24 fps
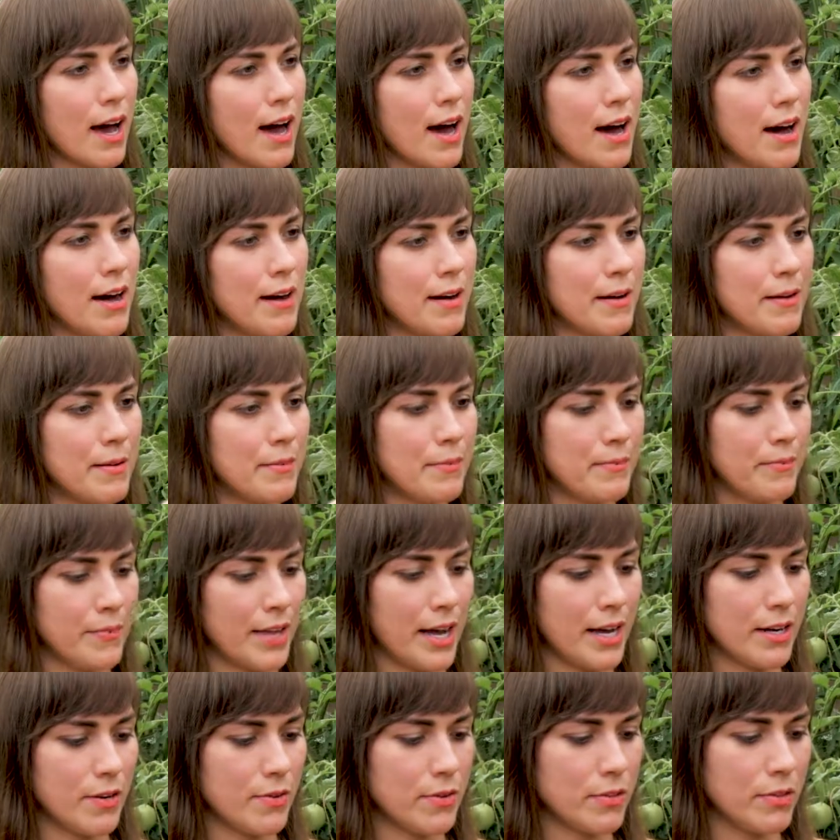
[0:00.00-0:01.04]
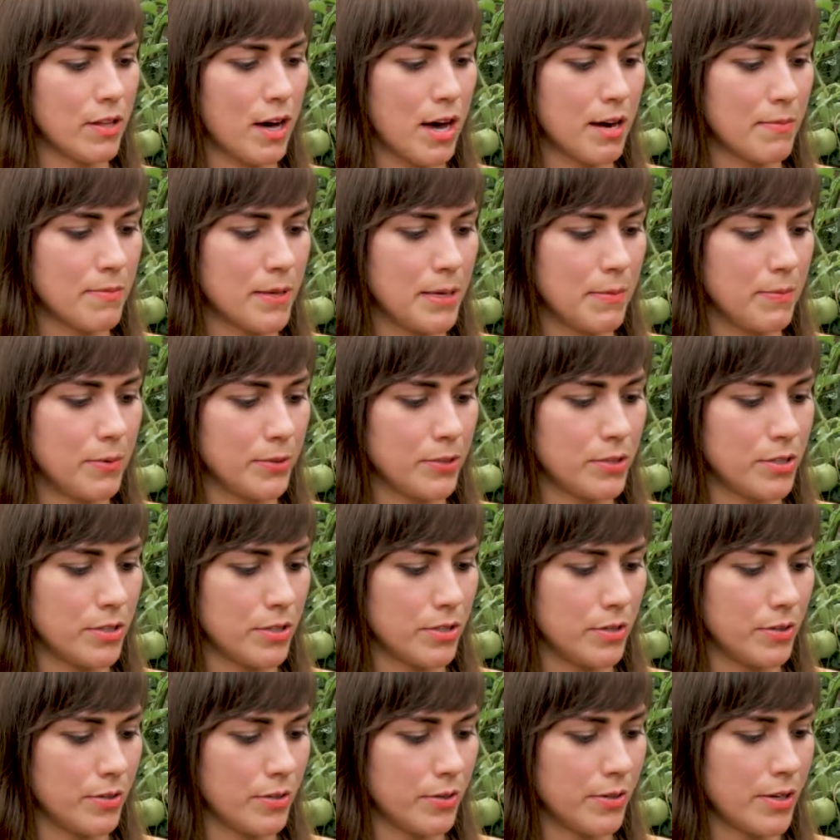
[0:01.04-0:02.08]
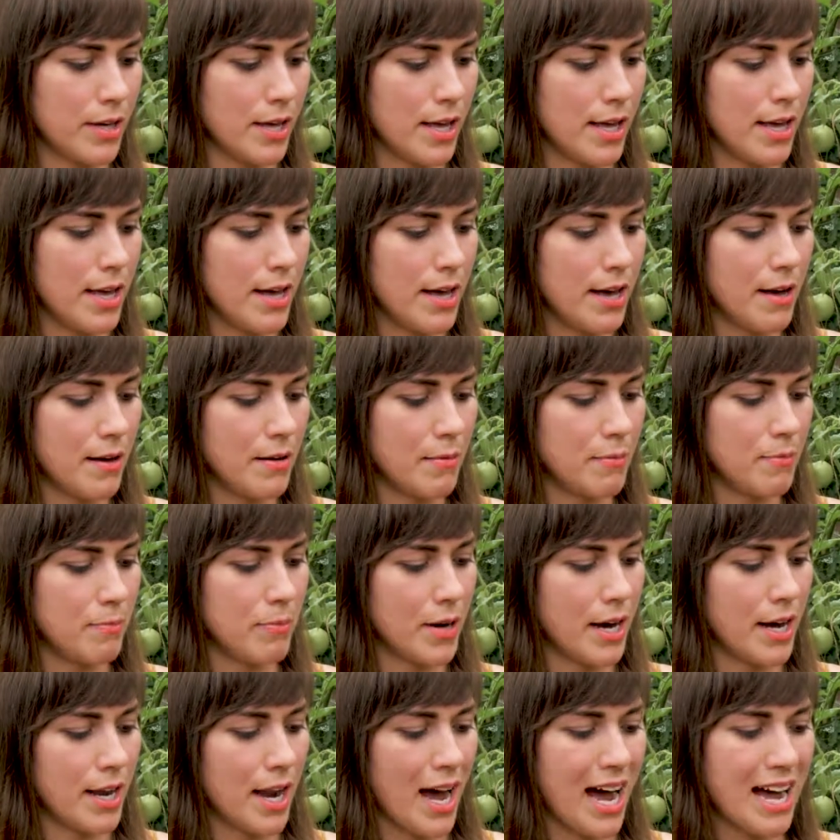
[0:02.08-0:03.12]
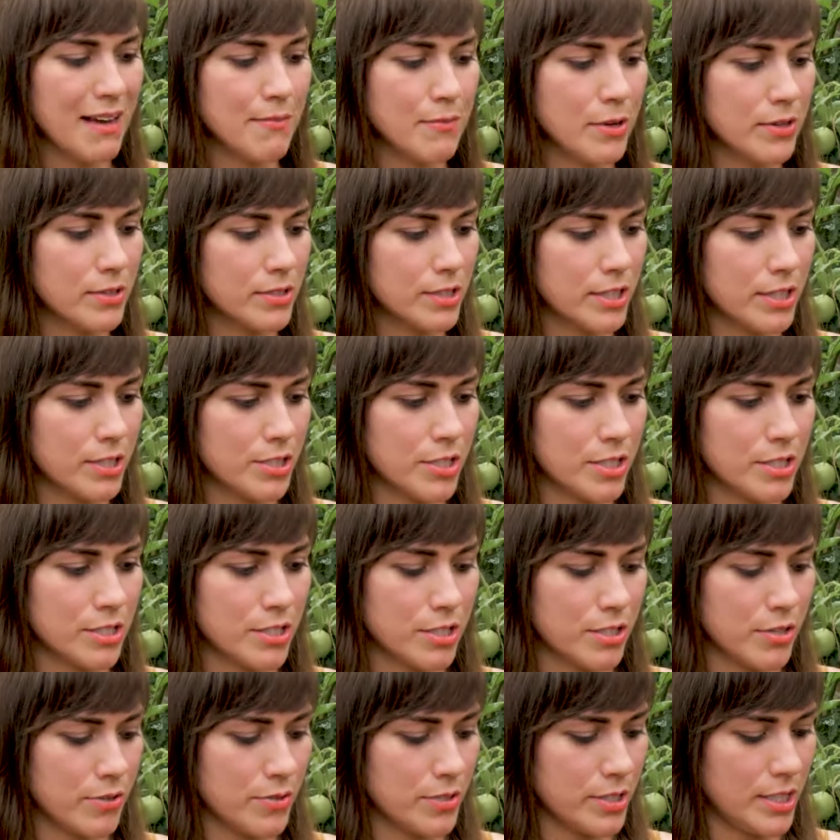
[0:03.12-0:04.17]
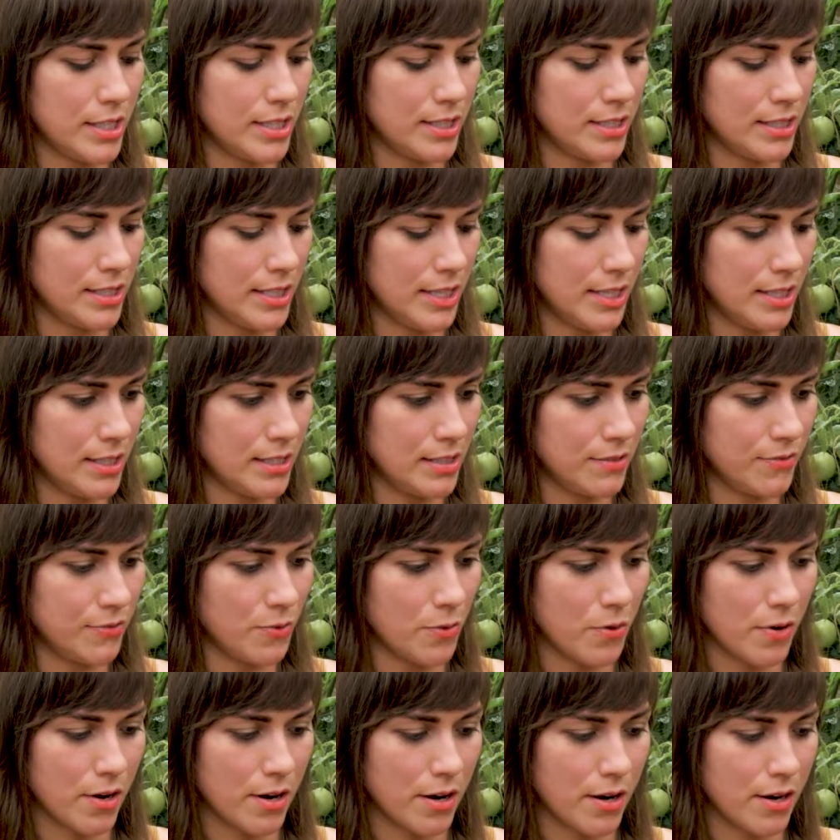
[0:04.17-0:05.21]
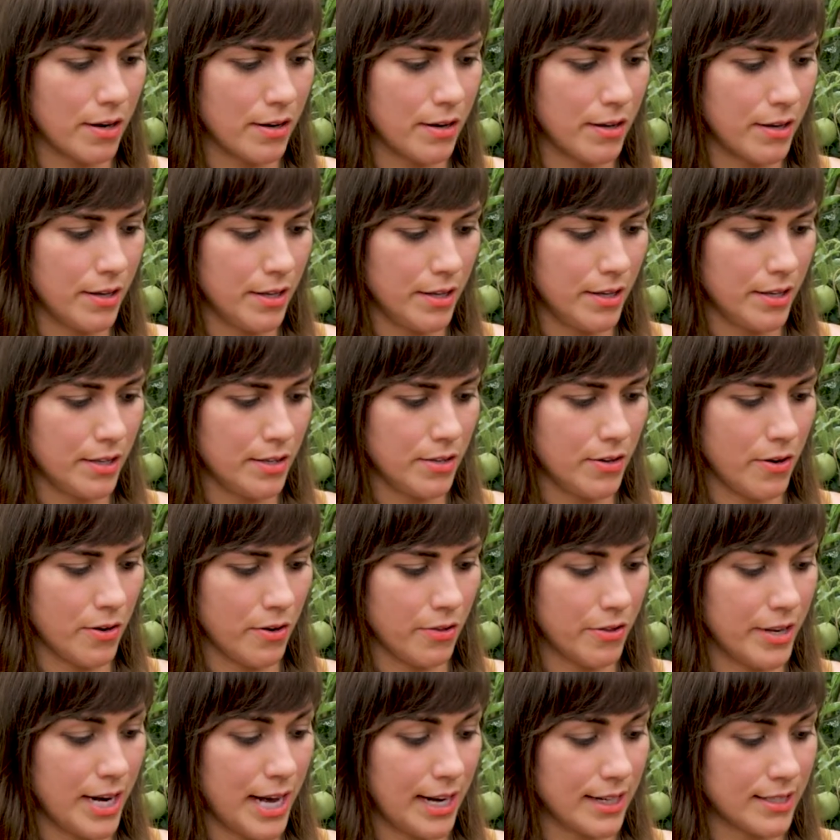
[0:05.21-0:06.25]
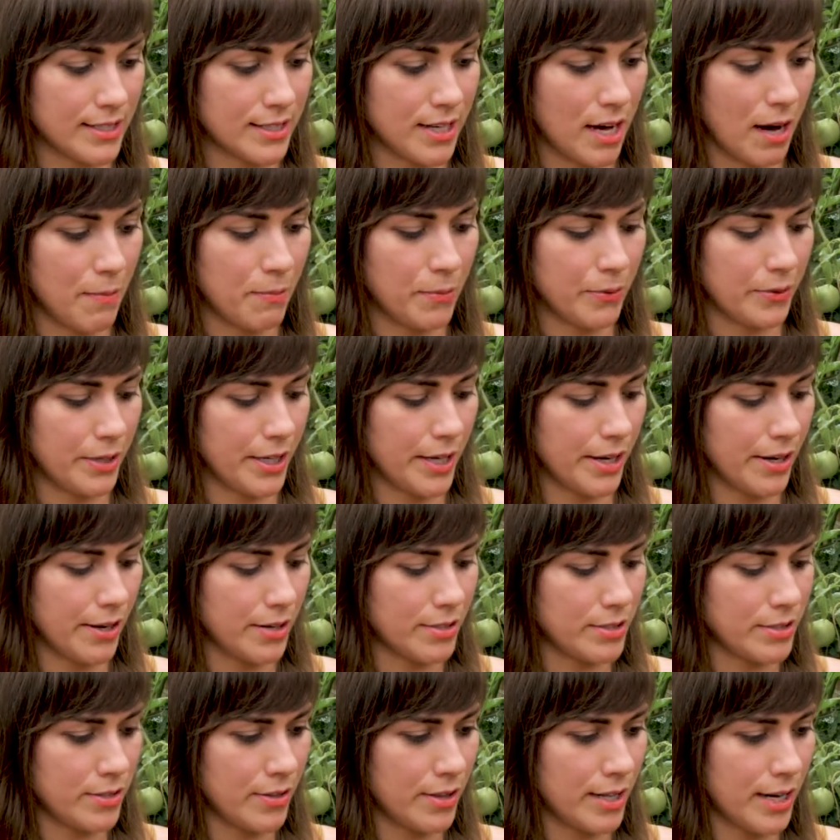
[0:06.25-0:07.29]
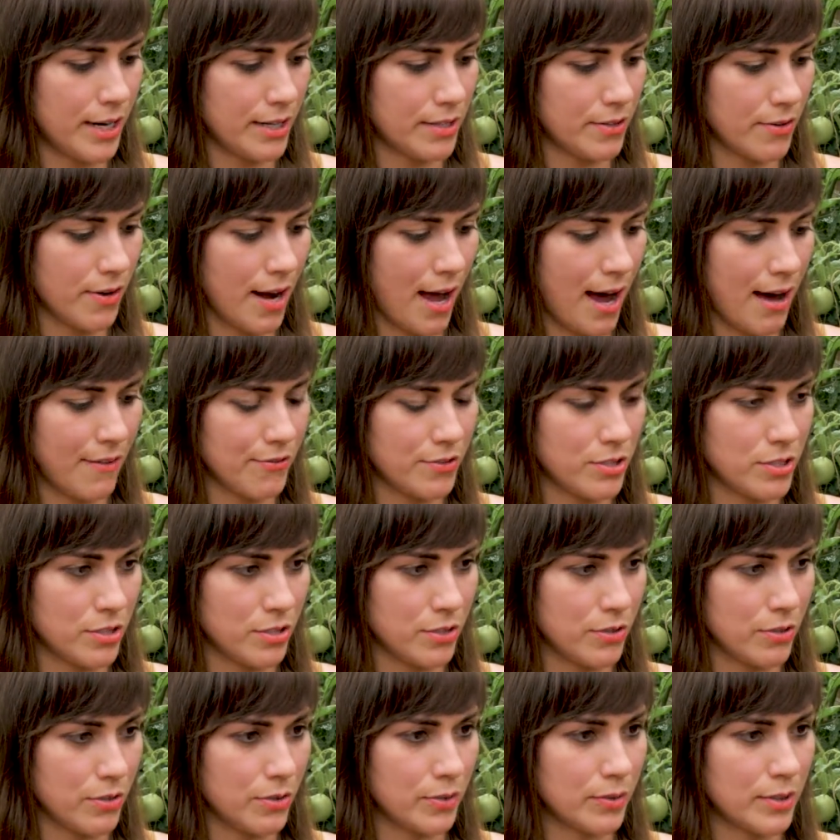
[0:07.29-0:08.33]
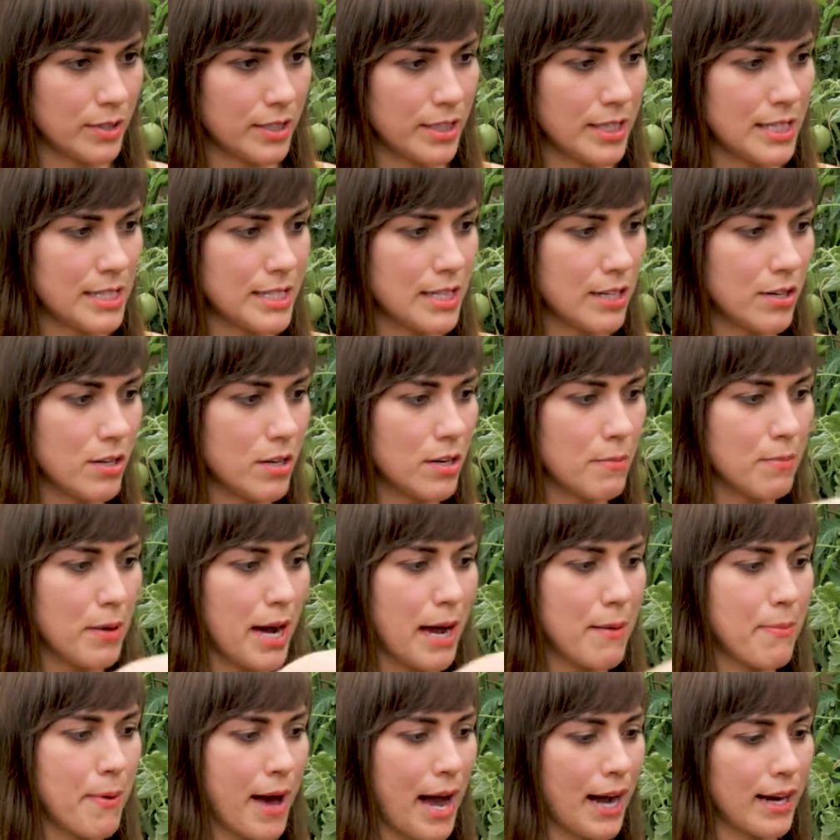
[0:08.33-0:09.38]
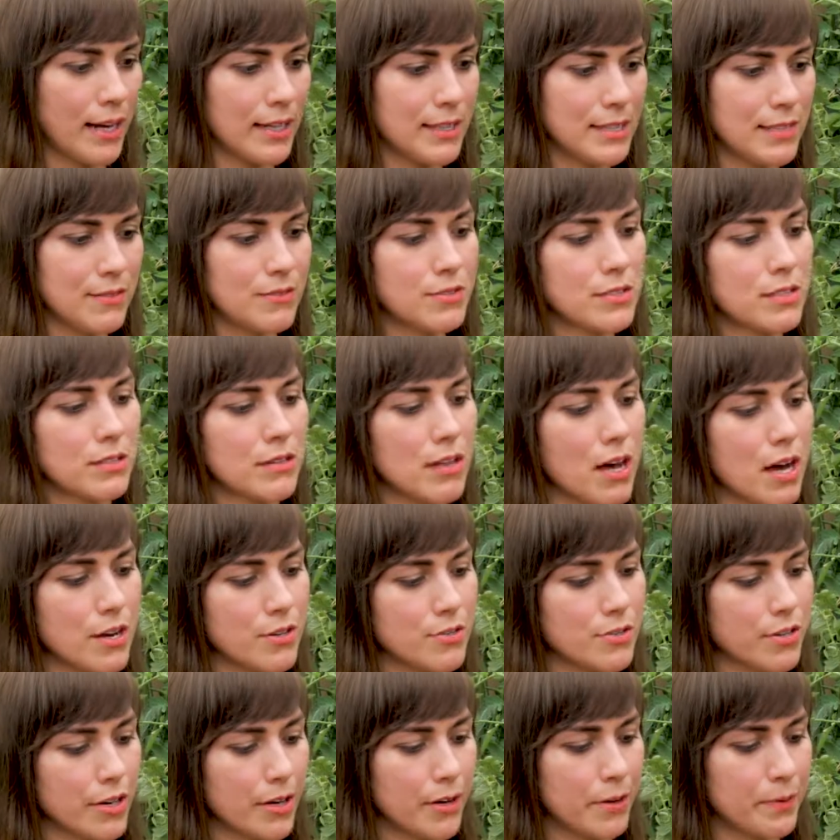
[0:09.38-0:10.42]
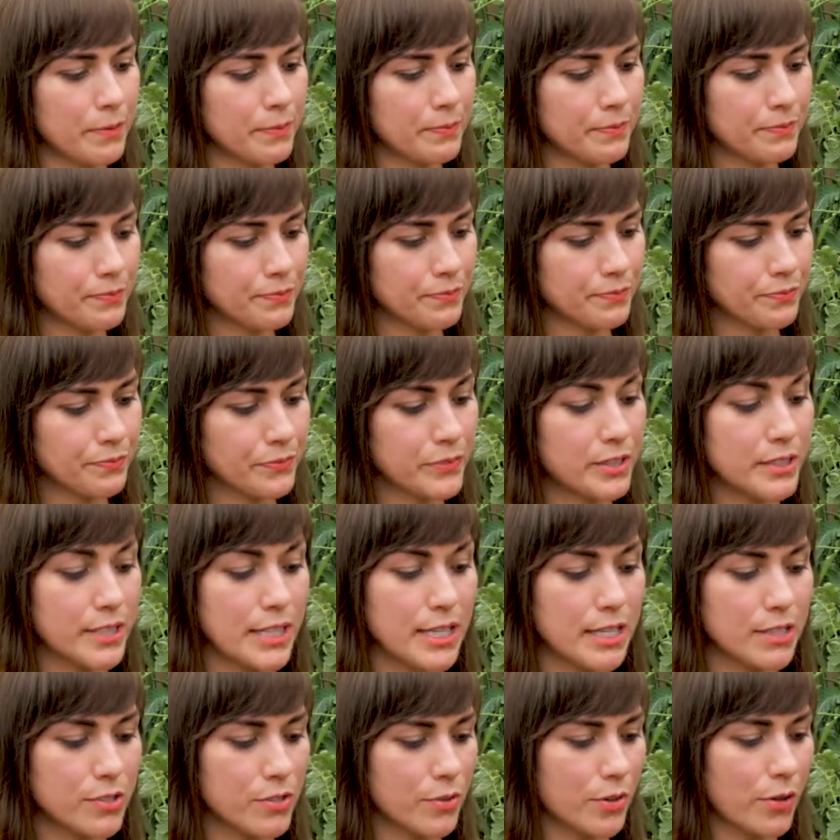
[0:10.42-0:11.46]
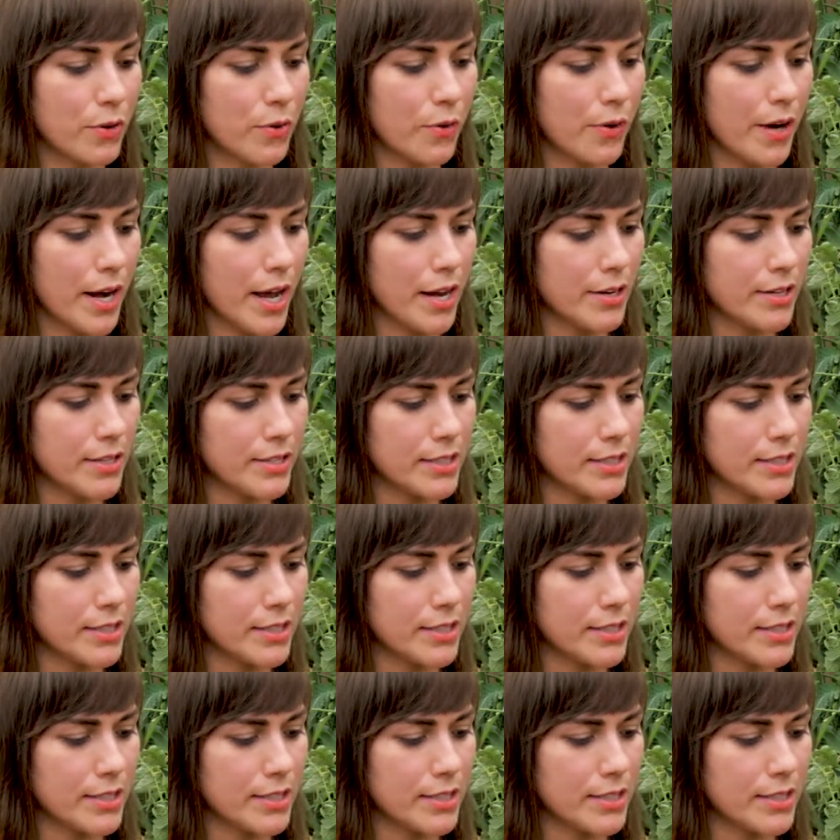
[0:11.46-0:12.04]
I know a lot of people do, but I mostly just use these seeds for, you know, the next couple years so that I don't have to continue to buy packets of cilantro seeds or coriander